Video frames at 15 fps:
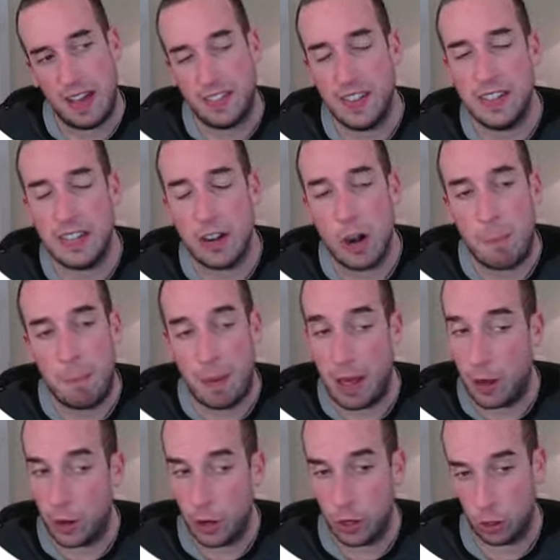I think there are
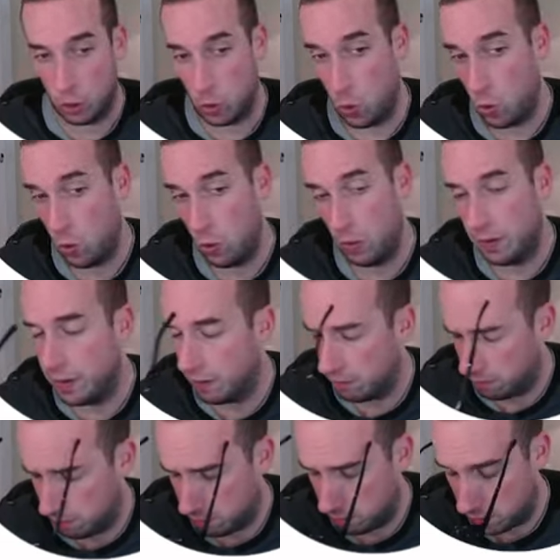better gold